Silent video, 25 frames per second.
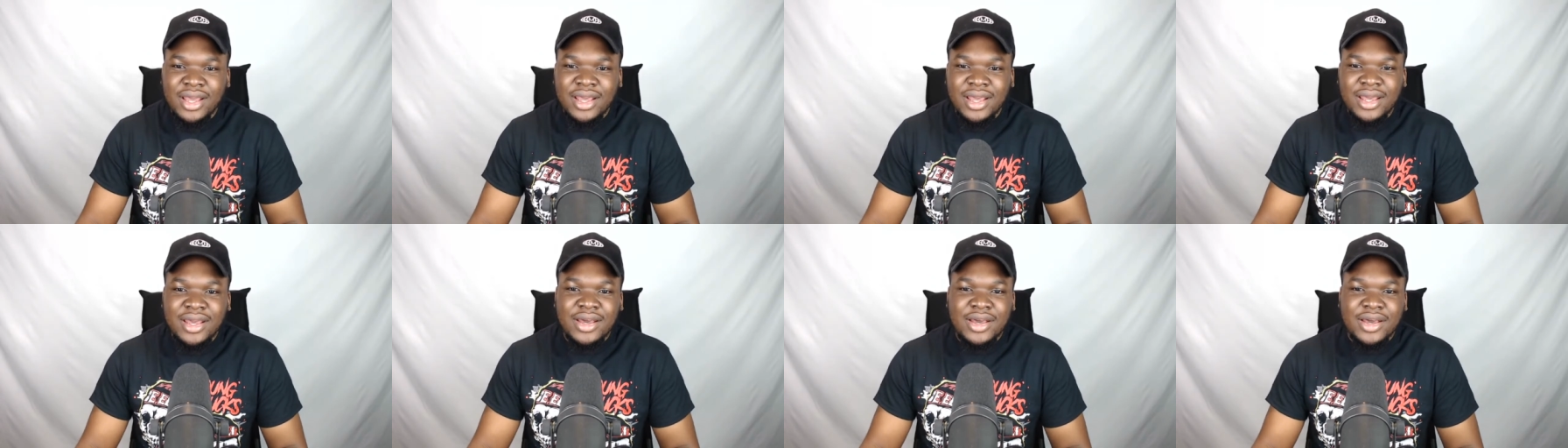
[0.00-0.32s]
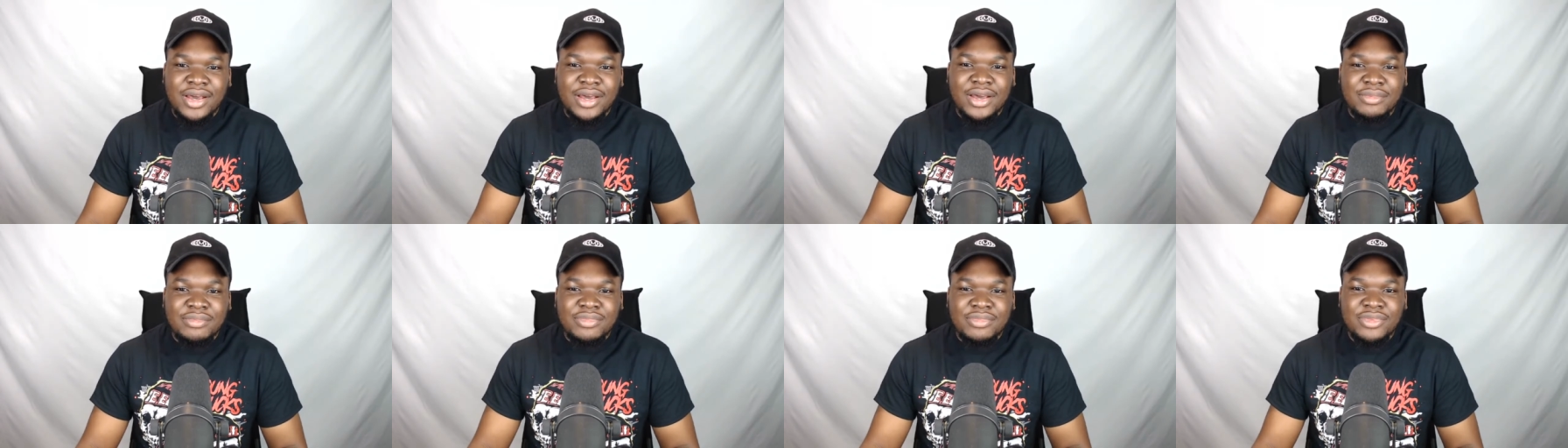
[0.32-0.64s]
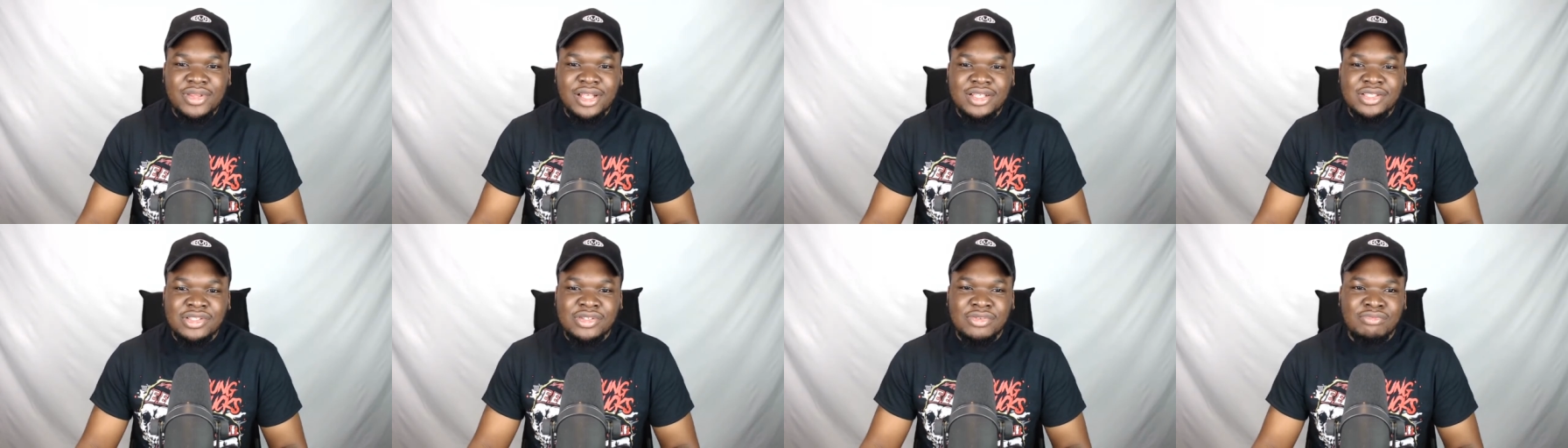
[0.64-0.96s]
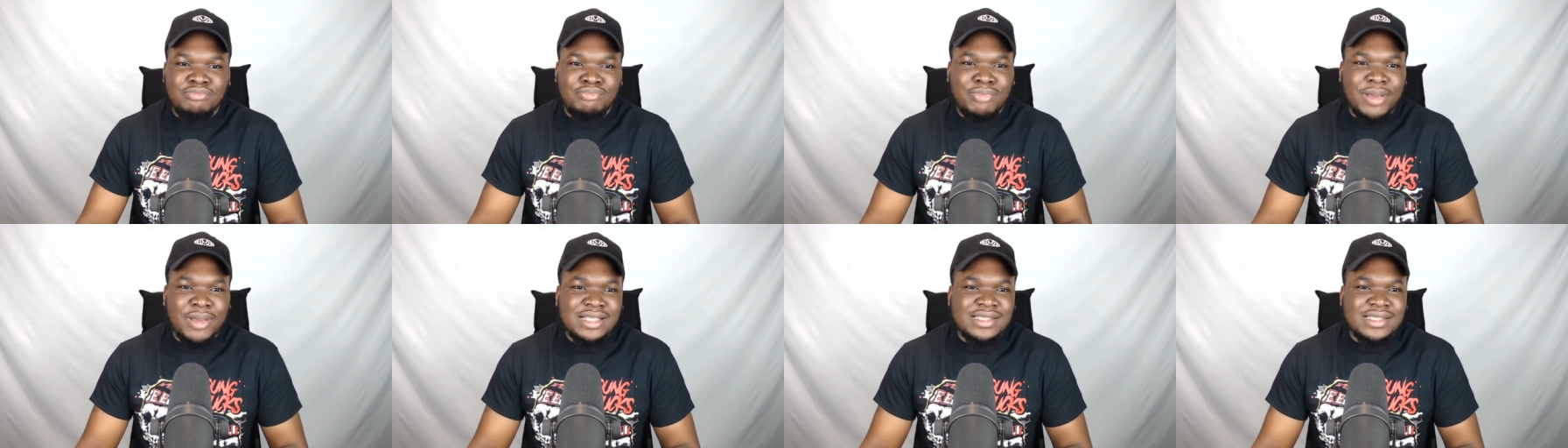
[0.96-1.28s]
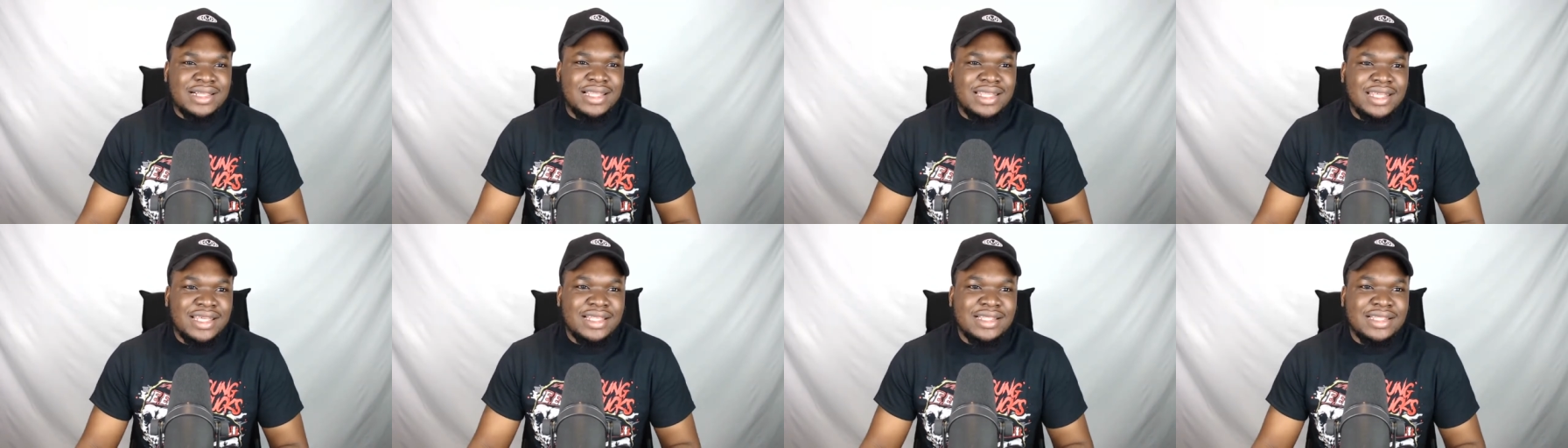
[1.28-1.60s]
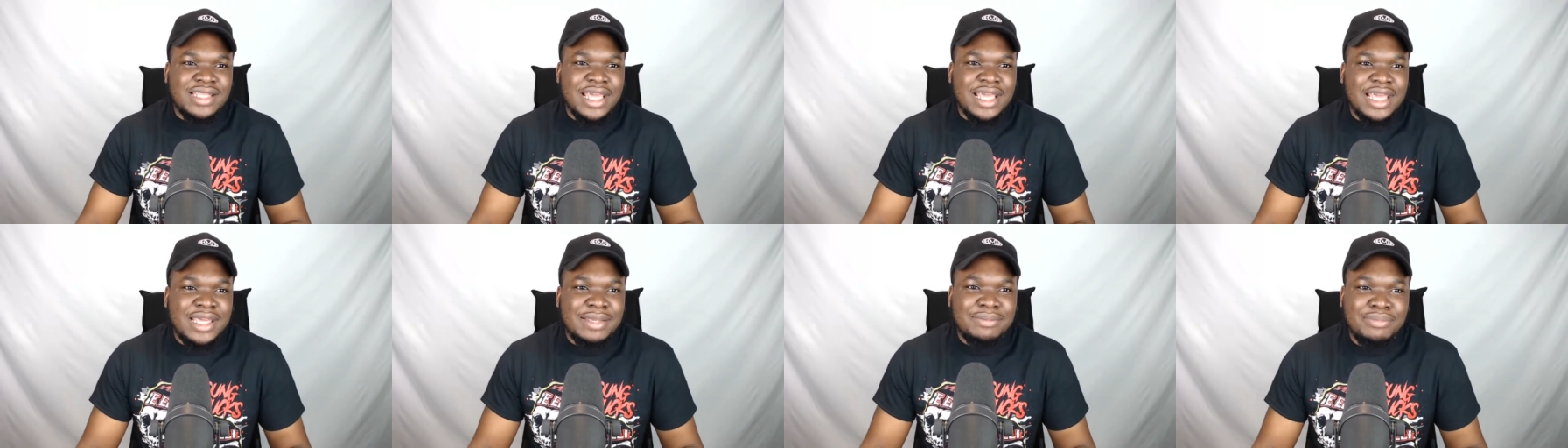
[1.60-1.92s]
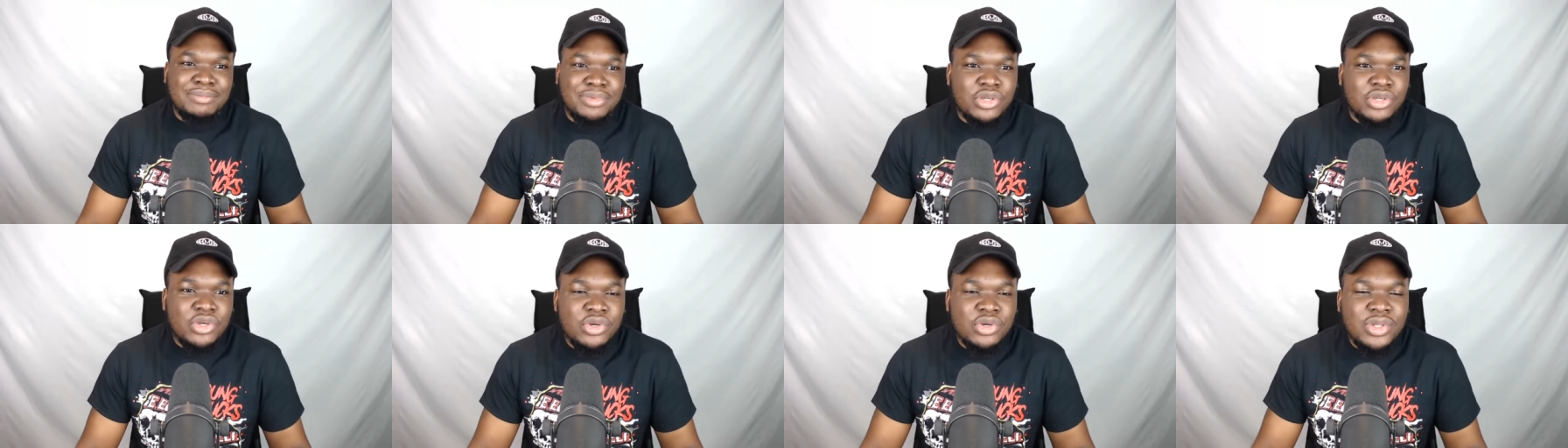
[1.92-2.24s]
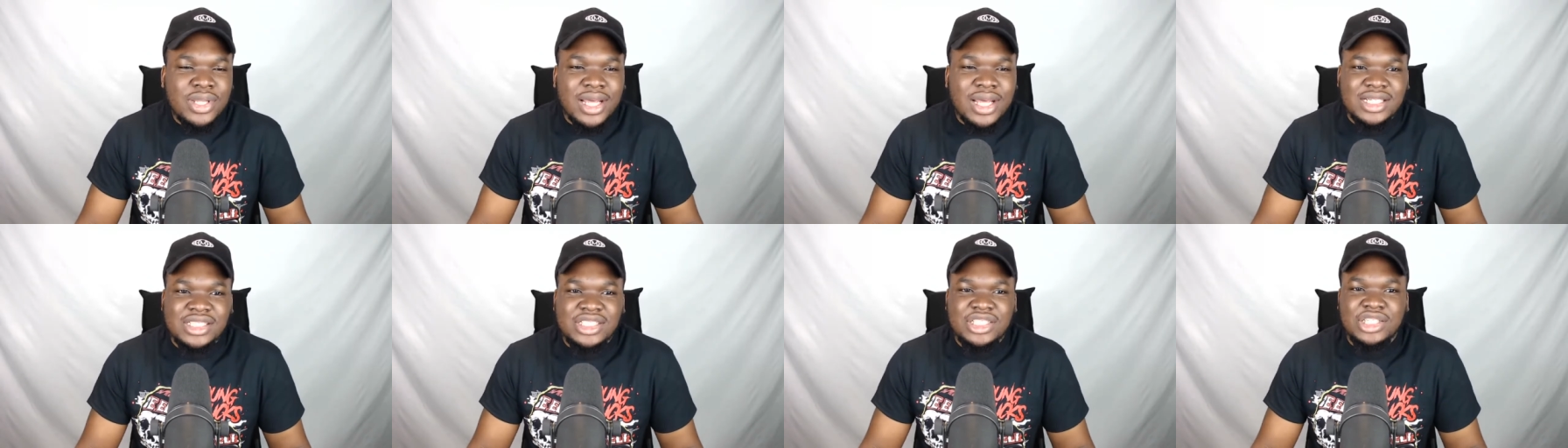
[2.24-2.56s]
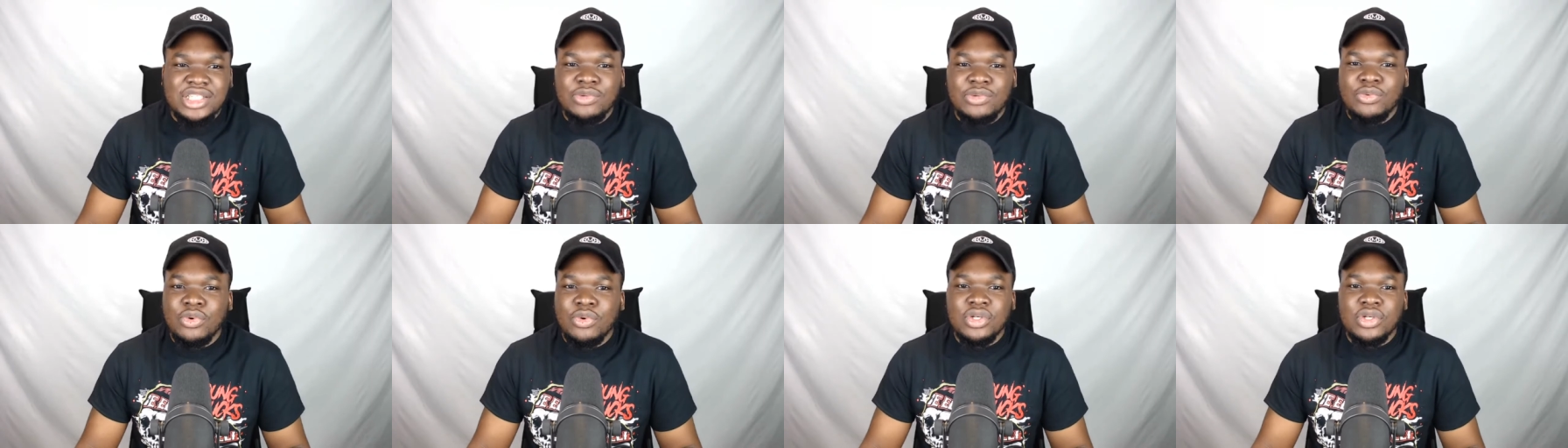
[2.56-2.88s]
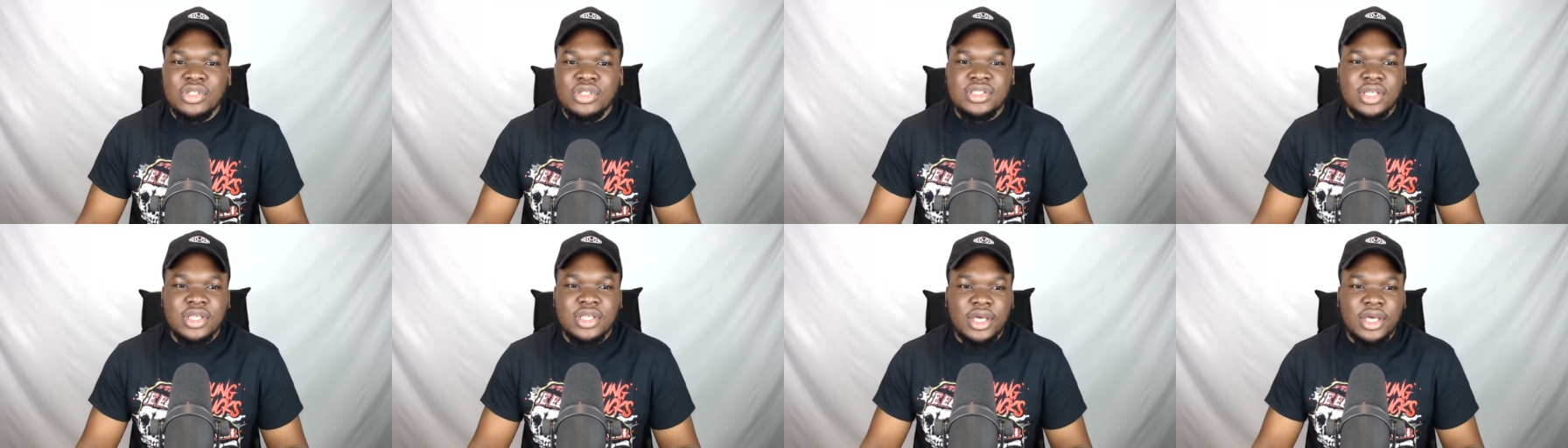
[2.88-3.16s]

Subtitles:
there's basically a debut that she was